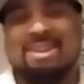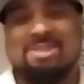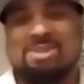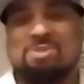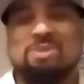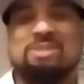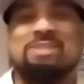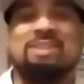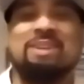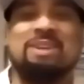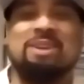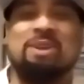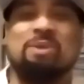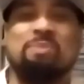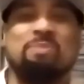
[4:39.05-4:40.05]
like she was sick
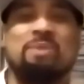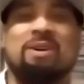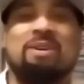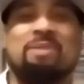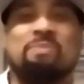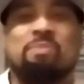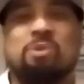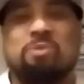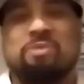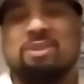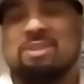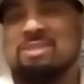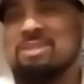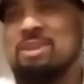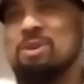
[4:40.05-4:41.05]
of him uh, moving
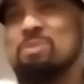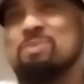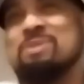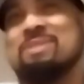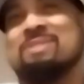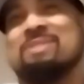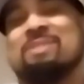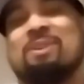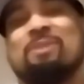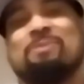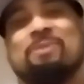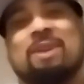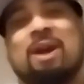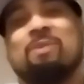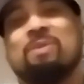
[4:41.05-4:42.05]
his lips and
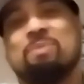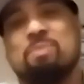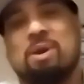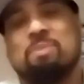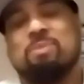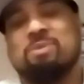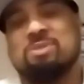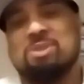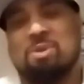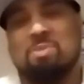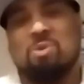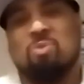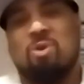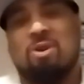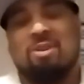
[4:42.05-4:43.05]
stuff. And I remember
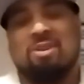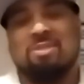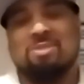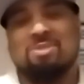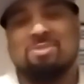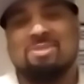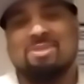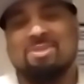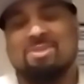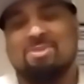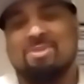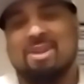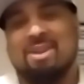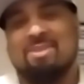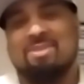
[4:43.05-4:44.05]
Jimmie Walker used to
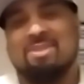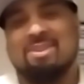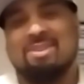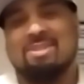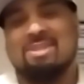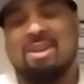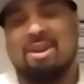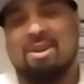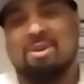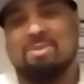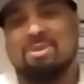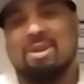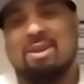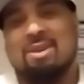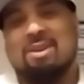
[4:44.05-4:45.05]
do that on Good
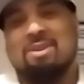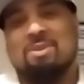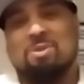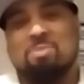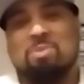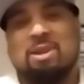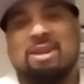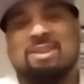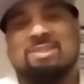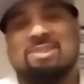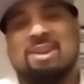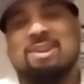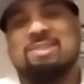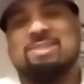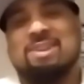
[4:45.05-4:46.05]
Times, who played
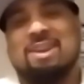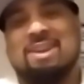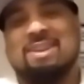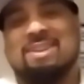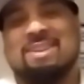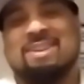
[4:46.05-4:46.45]
JJ.